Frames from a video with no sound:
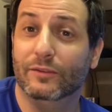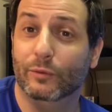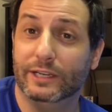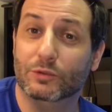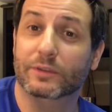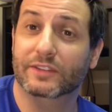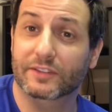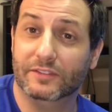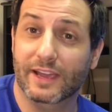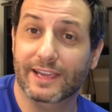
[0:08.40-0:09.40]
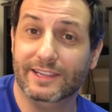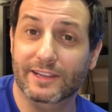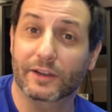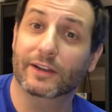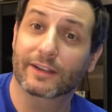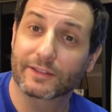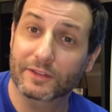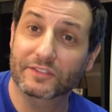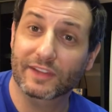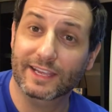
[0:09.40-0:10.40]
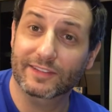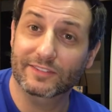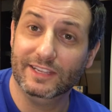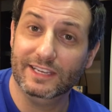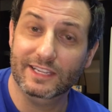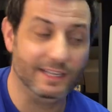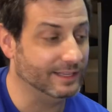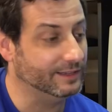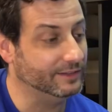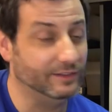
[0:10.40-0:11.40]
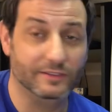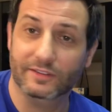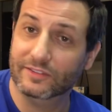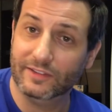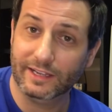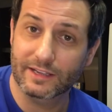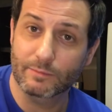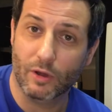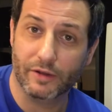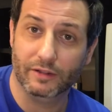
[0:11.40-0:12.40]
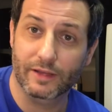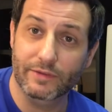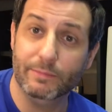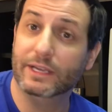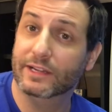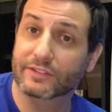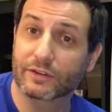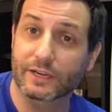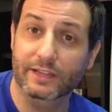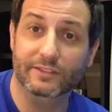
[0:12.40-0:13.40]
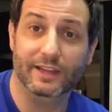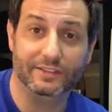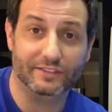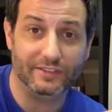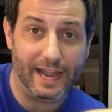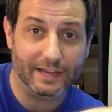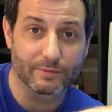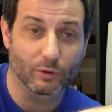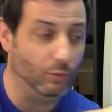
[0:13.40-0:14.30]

of which was this guy here, the Sega C D. This is the second model of it because there is a stackable